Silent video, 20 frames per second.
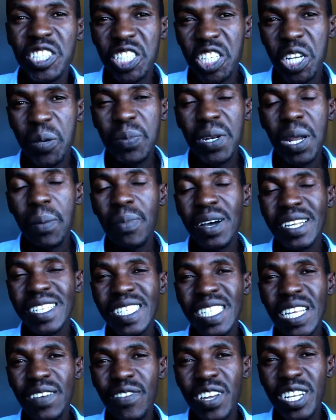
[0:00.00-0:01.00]
Tip number
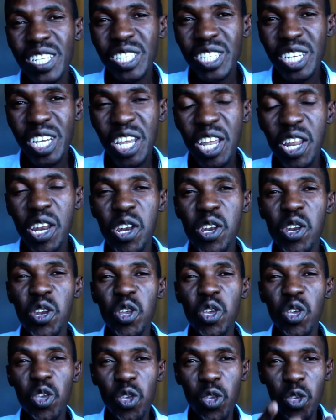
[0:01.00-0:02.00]

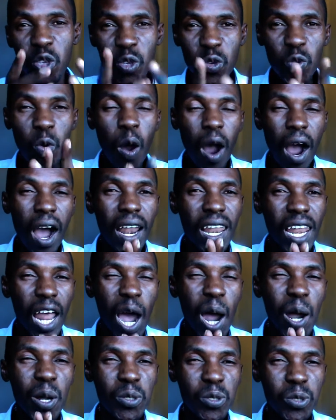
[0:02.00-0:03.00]
17, you are
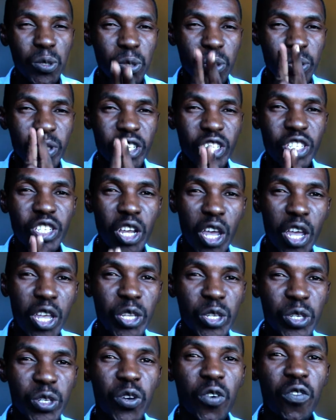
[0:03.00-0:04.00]
allowed to
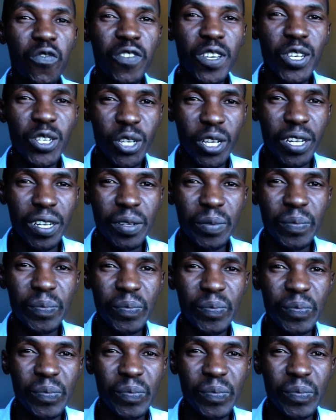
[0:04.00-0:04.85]
change your vision.